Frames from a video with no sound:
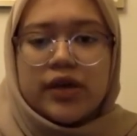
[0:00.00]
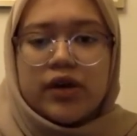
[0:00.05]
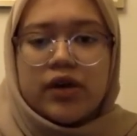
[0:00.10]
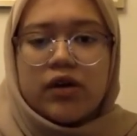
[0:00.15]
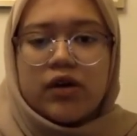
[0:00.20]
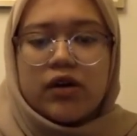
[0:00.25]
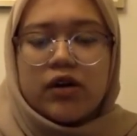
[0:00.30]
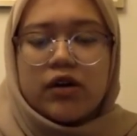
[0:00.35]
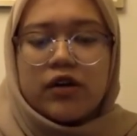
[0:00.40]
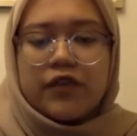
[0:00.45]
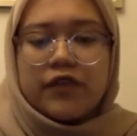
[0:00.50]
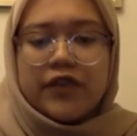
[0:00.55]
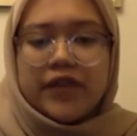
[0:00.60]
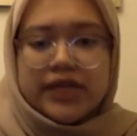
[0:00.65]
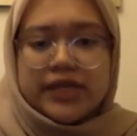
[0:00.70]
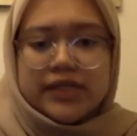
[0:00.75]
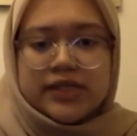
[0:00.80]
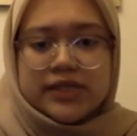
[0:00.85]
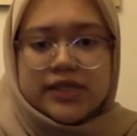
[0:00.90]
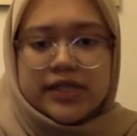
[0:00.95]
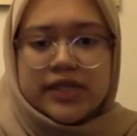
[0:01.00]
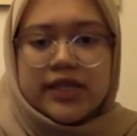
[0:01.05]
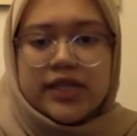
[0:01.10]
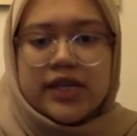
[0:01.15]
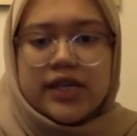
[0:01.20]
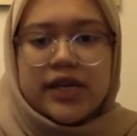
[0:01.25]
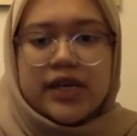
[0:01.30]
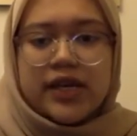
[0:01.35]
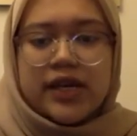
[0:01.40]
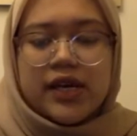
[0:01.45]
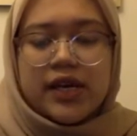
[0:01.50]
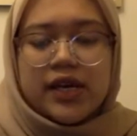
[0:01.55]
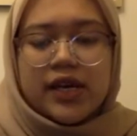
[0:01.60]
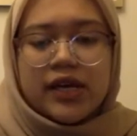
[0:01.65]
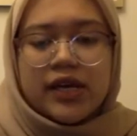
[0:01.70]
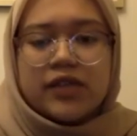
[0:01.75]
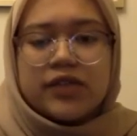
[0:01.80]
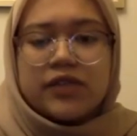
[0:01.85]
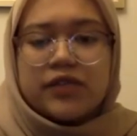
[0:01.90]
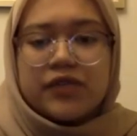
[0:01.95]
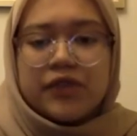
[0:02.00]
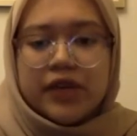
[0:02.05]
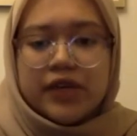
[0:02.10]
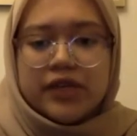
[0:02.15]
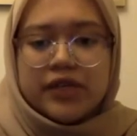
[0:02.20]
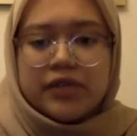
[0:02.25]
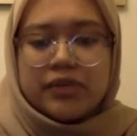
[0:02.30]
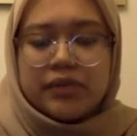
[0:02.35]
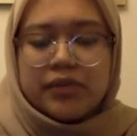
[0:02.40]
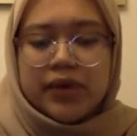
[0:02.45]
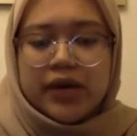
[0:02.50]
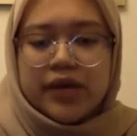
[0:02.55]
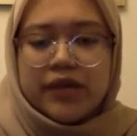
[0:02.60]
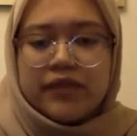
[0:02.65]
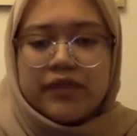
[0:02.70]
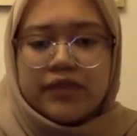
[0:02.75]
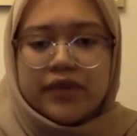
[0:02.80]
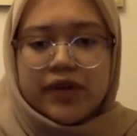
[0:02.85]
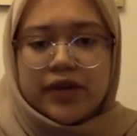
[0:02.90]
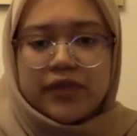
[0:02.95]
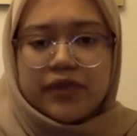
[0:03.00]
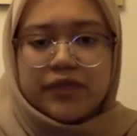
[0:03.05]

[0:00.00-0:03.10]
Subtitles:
of 18, and divided by 5.